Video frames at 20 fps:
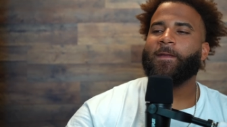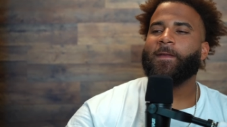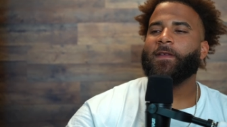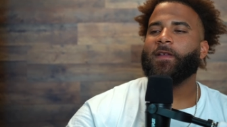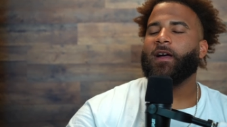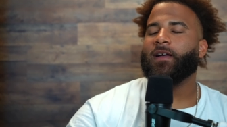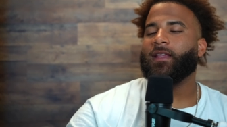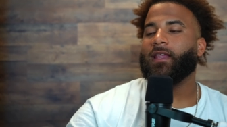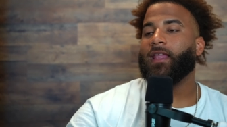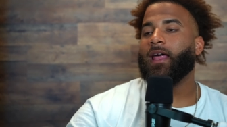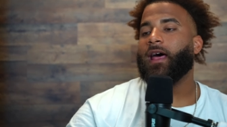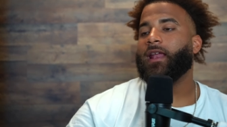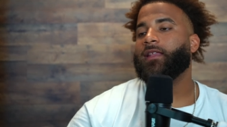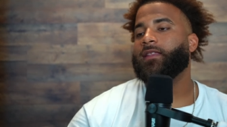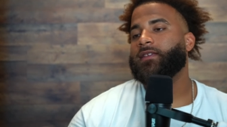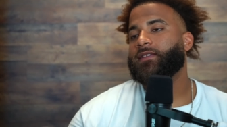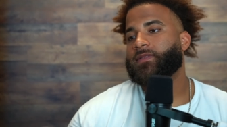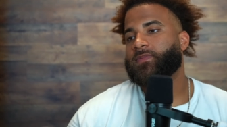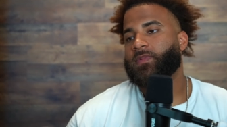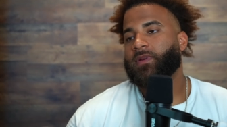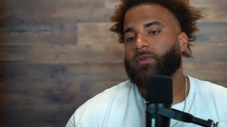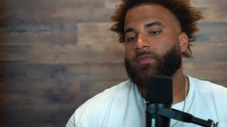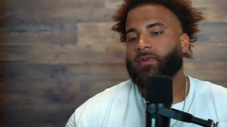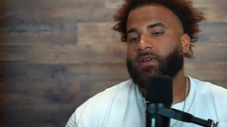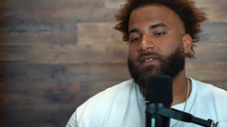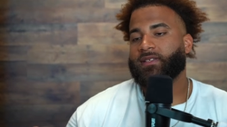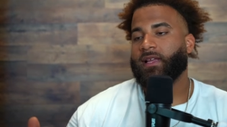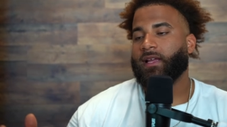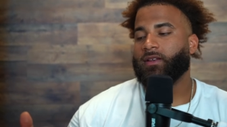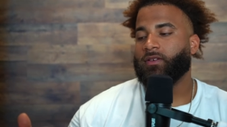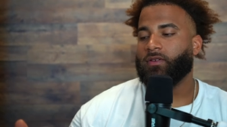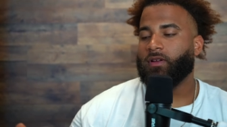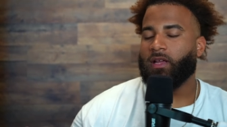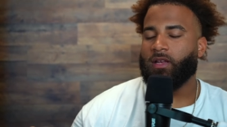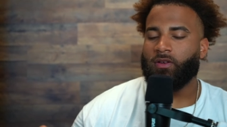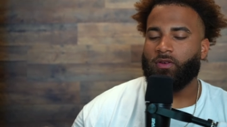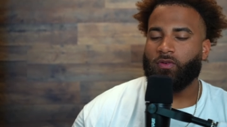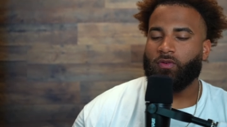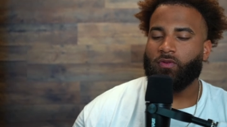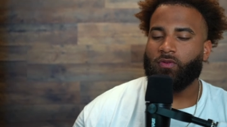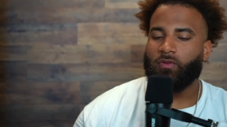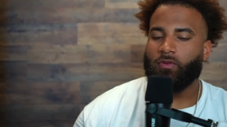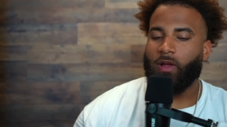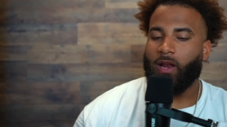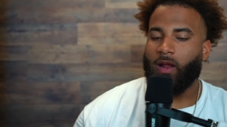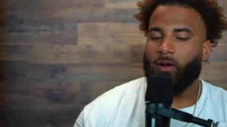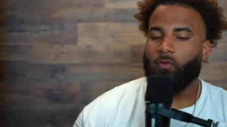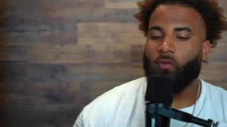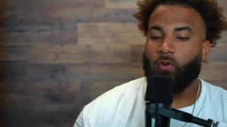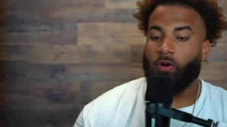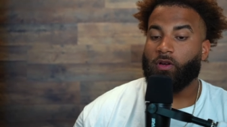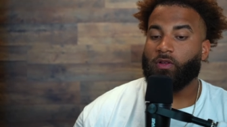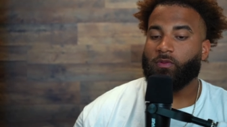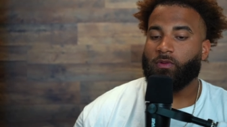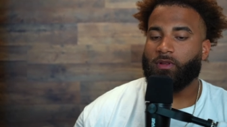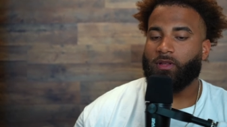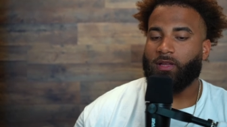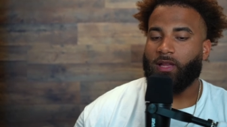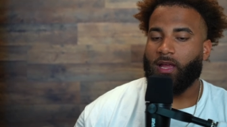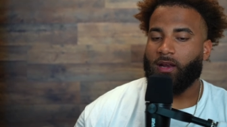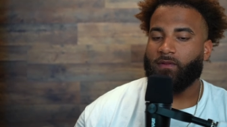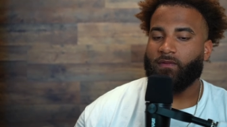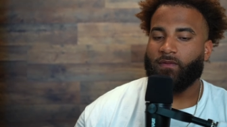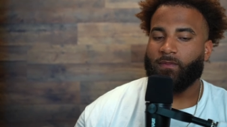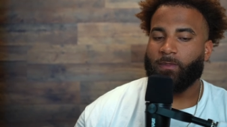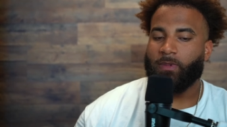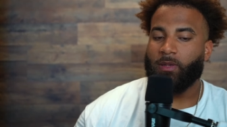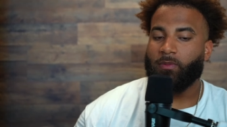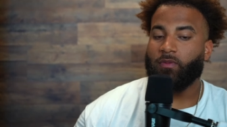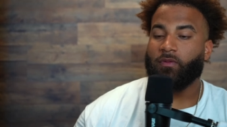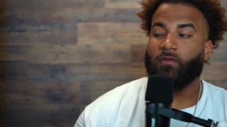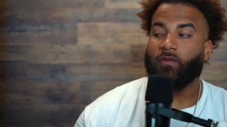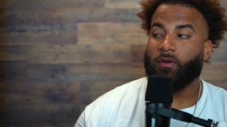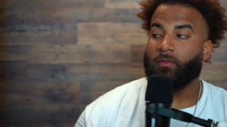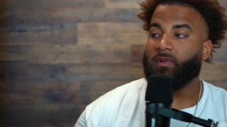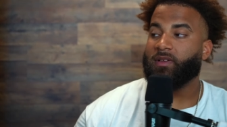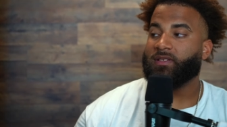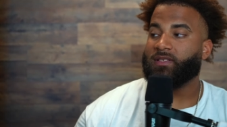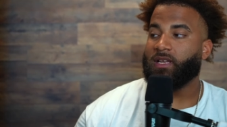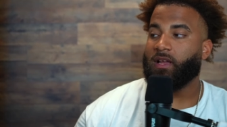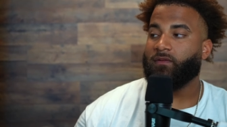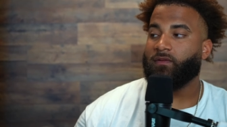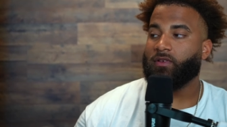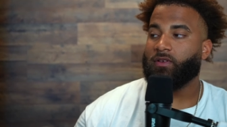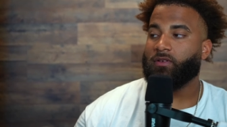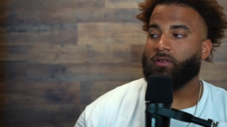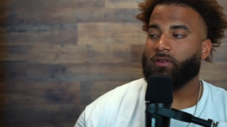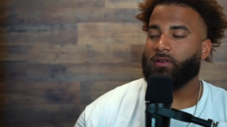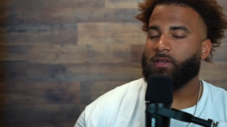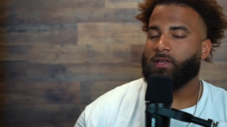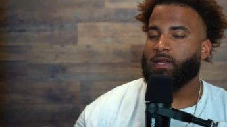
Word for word: A lot of these people, because I, I knew and I worked with a lot of people from El Salvador,